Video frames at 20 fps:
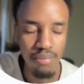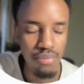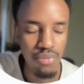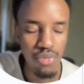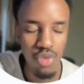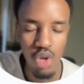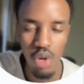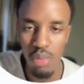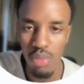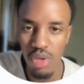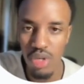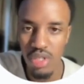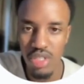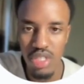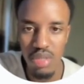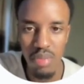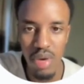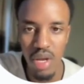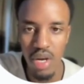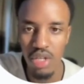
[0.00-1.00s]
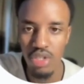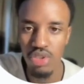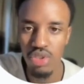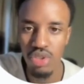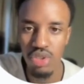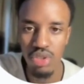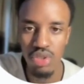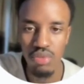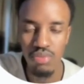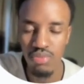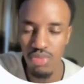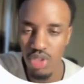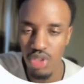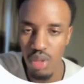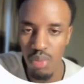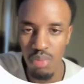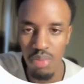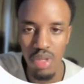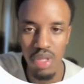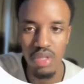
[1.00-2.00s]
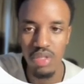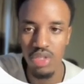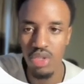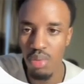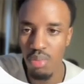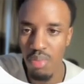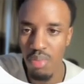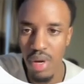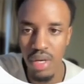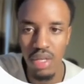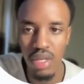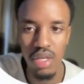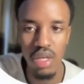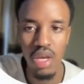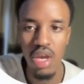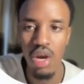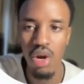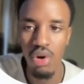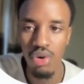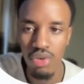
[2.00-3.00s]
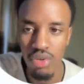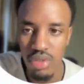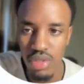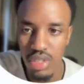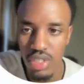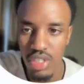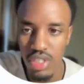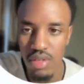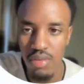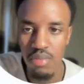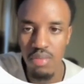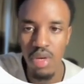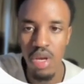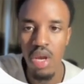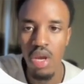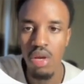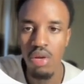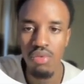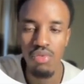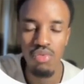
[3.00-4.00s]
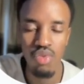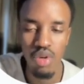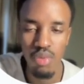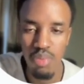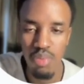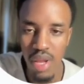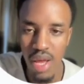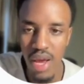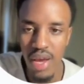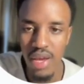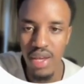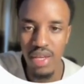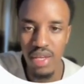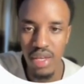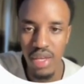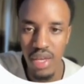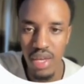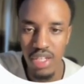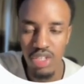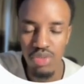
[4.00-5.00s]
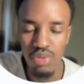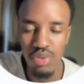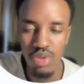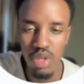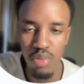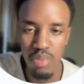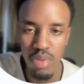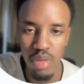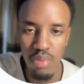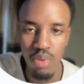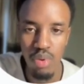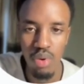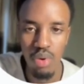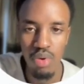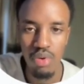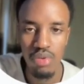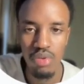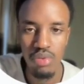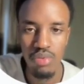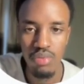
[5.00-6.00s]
community manager, somebody on your team, reply, engage with the people.